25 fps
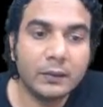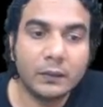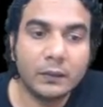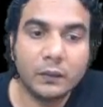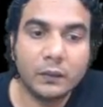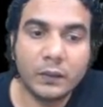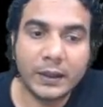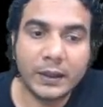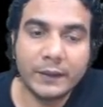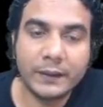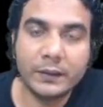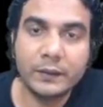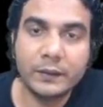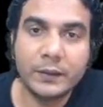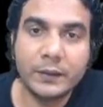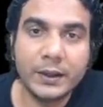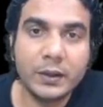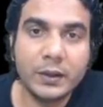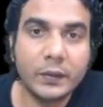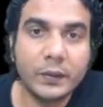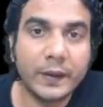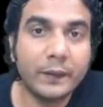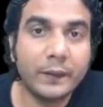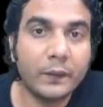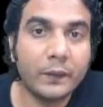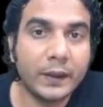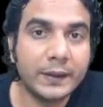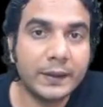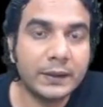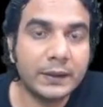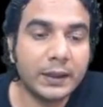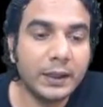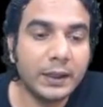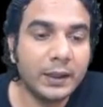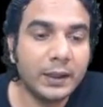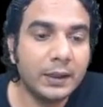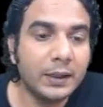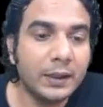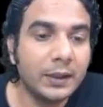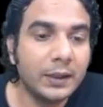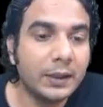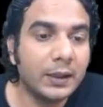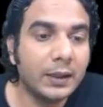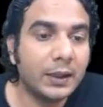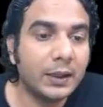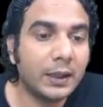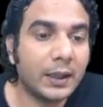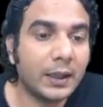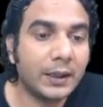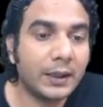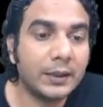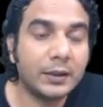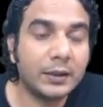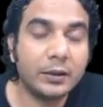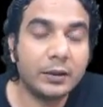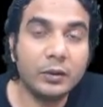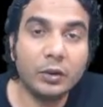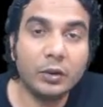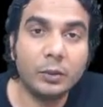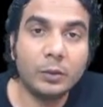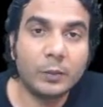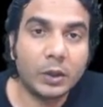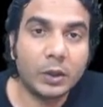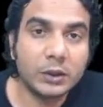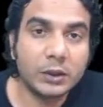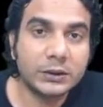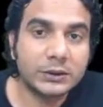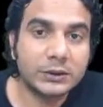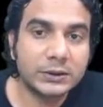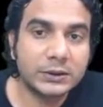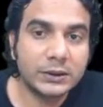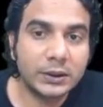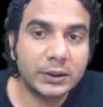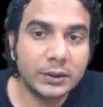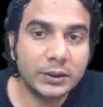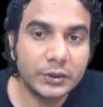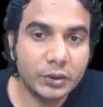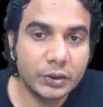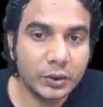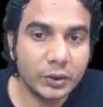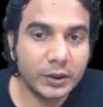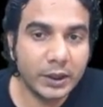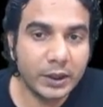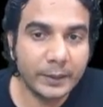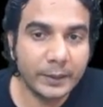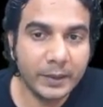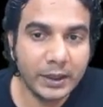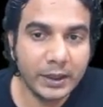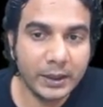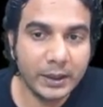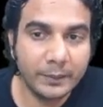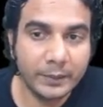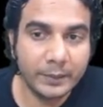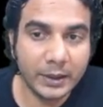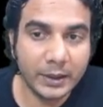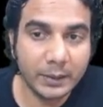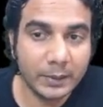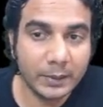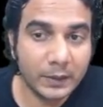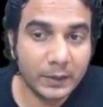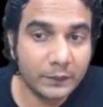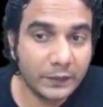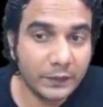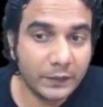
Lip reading: y1, y2, and y3, and no box should remain empty. But